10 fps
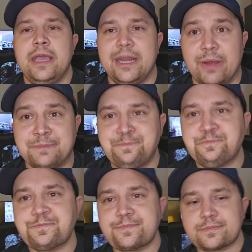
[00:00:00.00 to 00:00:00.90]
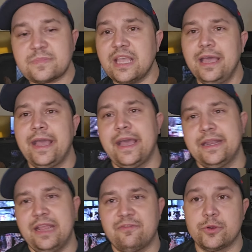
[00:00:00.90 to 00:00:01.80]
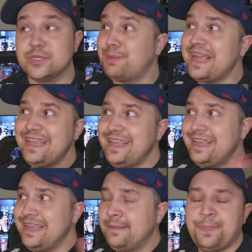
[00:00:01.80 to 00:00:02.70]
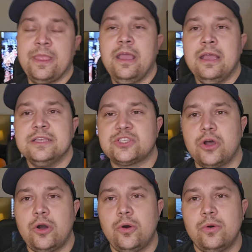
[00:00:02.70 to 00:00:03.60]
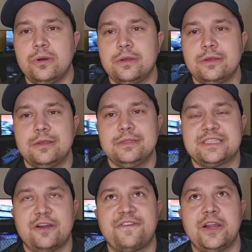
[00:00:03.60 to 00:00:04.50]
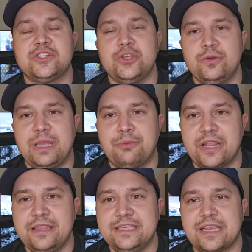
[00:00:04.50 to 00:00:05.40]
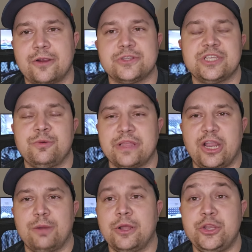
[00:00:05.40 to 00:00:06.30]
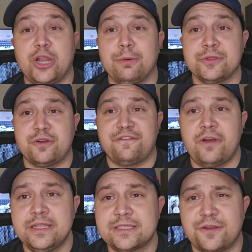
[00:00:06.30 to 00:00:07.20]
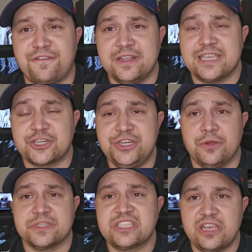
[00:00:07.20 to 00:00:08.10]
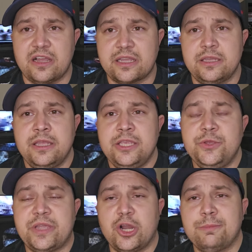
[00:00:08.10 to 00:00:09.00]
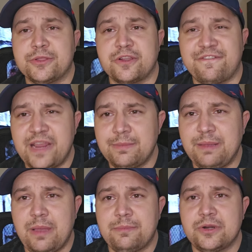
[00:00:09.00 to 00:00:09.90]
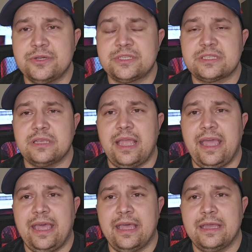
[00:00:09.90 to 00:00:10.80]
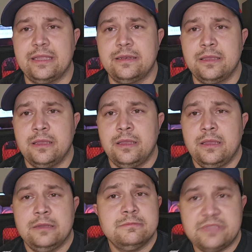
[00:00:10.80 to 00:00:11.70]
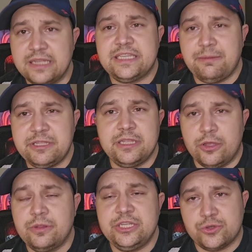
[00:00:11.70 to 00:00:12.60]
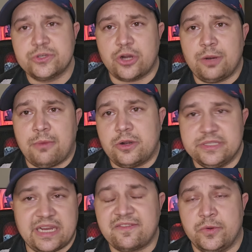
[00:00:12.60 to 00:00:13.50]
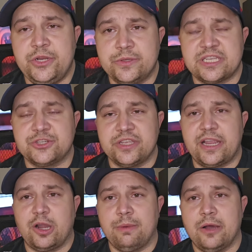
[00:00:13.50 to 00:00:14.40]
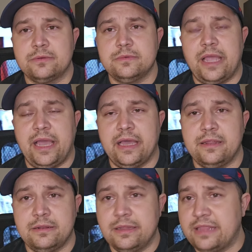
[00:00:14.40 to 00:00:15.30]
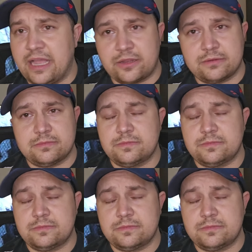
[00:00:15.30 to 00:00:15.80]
Anyway, and everyone goes, bye! So, Terrifier two, they bring in these characters that you really care about. You care about their friends. Their friends actually don't suck. You care about their family members, and then Damien Leone, George R. Martin's everyone you essentially care about, and that,